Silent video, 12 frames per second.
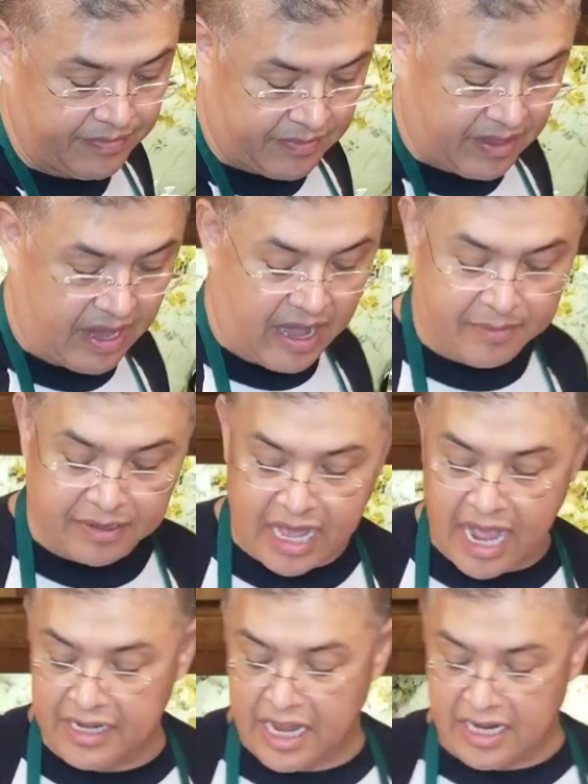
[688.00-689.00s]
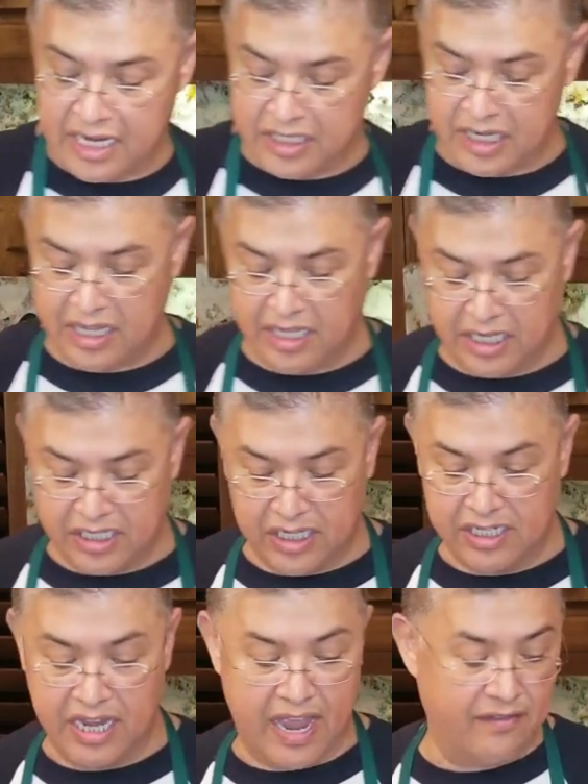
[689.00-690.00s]
And I'm glad, like I said, that this
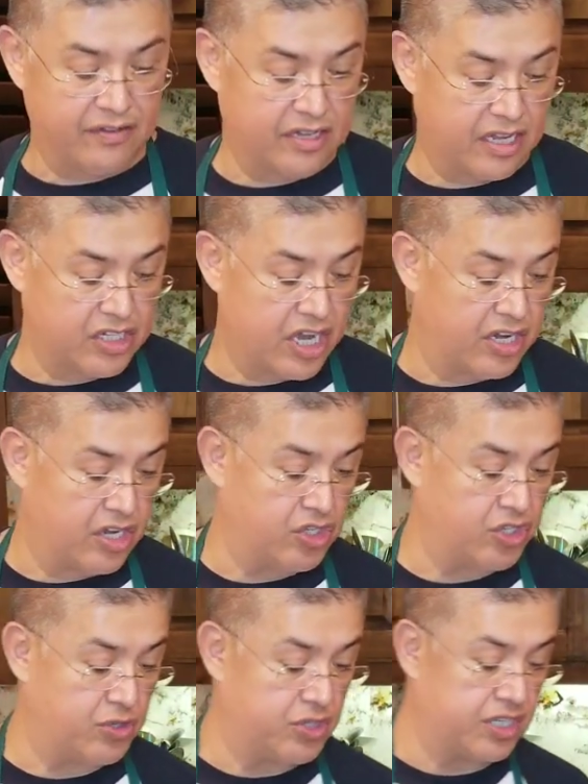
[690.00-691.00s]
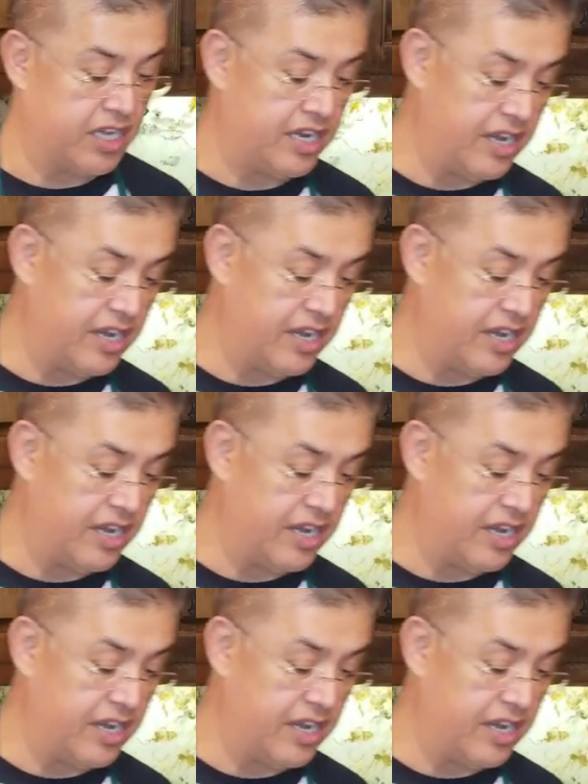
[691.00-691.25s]
doesn't have a ton of juice in it.